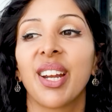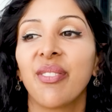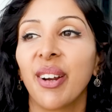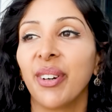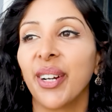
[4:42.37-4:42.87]
I
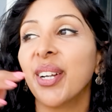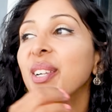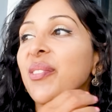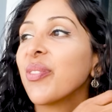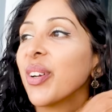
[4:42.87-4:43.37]
remember
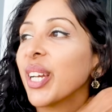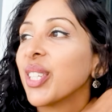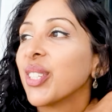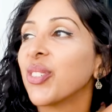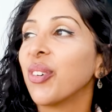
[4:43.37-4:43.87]
when I
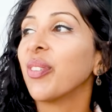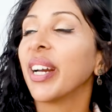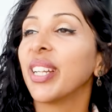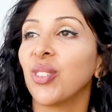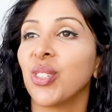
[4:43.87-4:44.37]
used to drop
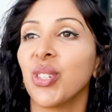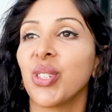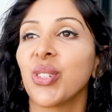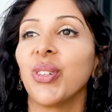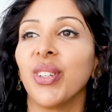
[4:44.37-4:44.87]
my daughter to
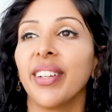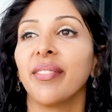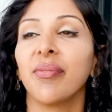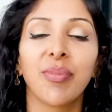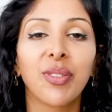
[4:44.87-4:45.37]
school
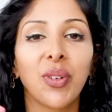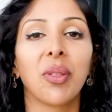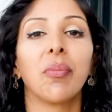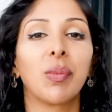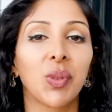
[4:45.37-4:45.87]
and before
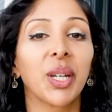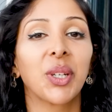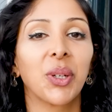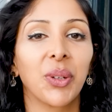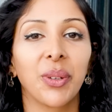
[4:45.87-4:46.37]
the moms really
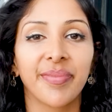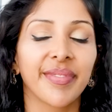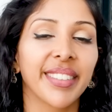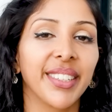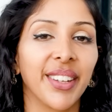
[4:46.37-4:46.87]
knew,
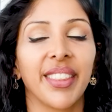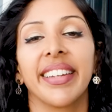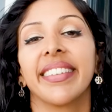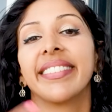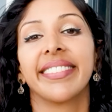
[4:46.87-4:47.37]
you know,
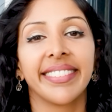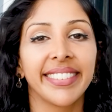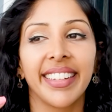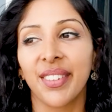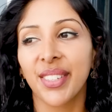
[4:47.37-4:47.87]
that
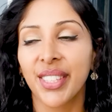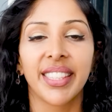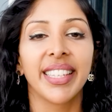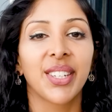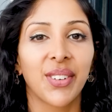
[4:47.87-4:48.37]
I was
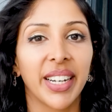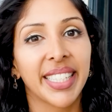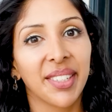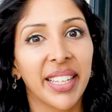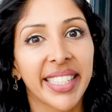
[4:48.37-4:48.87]
this
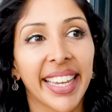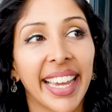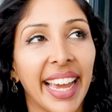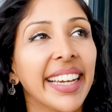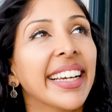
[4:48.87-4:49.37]
crazy about
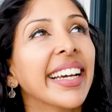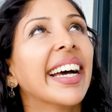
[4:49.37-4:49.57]
skincare,